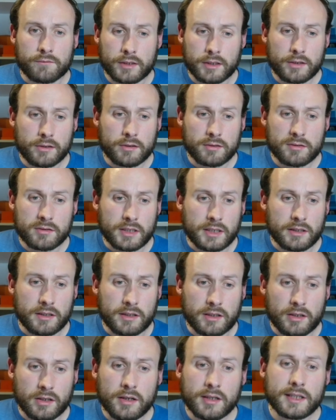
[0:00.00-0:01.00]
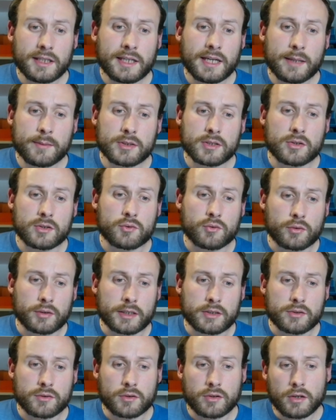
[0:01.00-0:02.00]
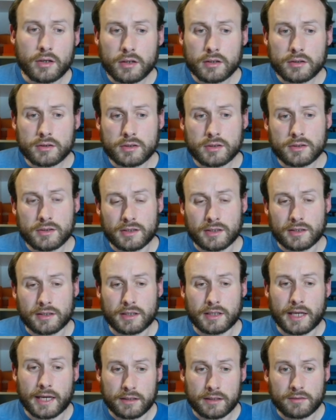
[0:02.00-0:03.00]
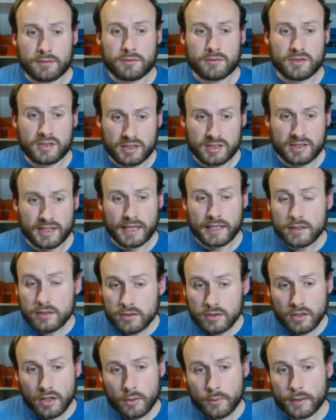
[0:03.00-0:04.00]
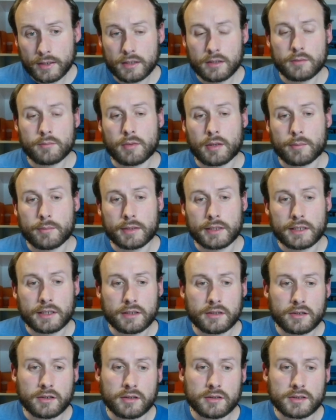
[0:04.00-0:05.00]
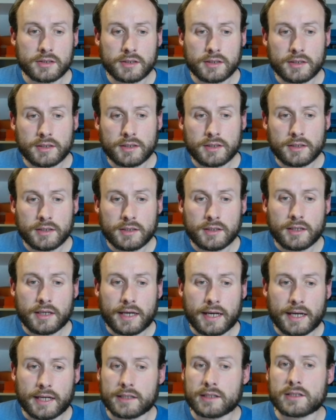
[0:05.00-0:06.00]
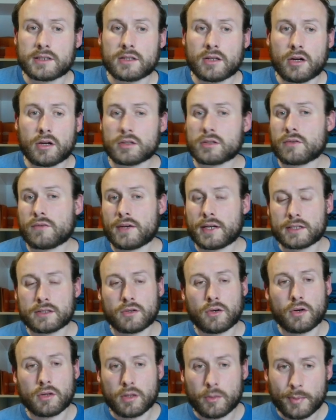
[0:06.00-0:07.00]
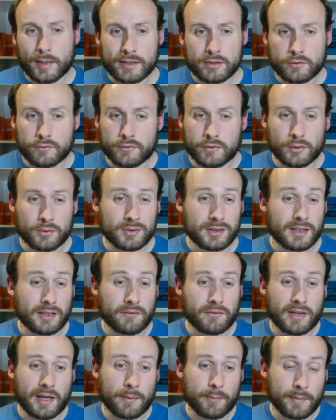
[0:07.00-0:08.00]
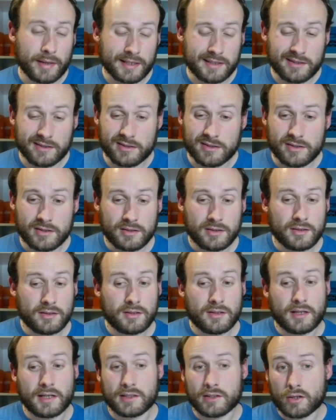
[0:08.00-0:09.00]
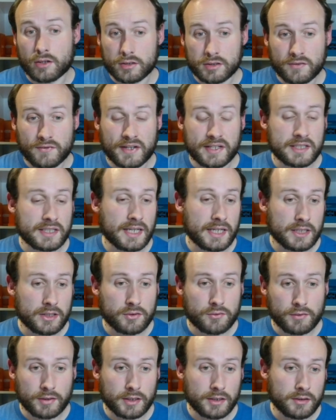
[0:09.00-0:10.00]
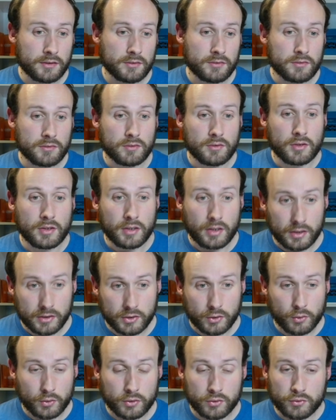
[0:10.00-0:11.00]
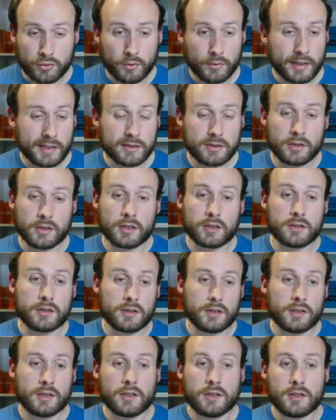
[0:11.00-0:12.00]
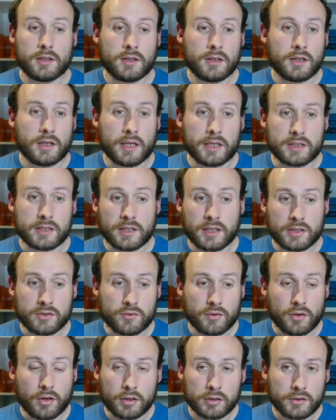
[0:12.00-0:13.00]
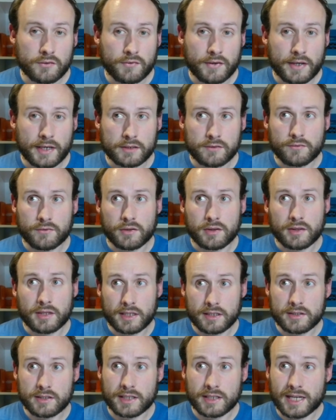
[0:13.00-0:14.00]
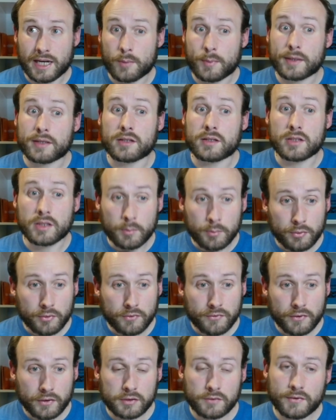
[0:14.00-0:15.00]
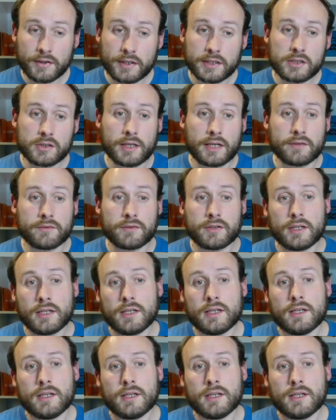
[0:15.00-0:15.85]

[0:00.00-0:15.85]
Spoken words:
Really good in the early game, just to draw an extra card to get Descend going by milling a card, and it's an artifact on the battlefield if that matters. An artifact entering under your control that turn. It's an extra artifact for things that care about the number of artifacts you have.